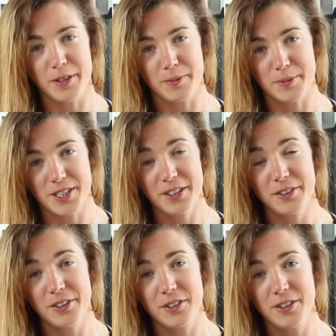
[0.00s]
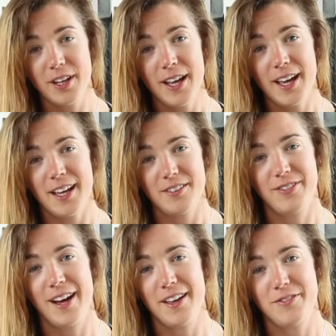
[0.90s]
material; and
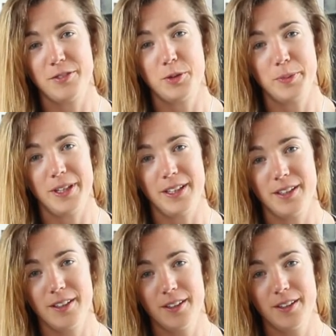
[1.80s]
five will be...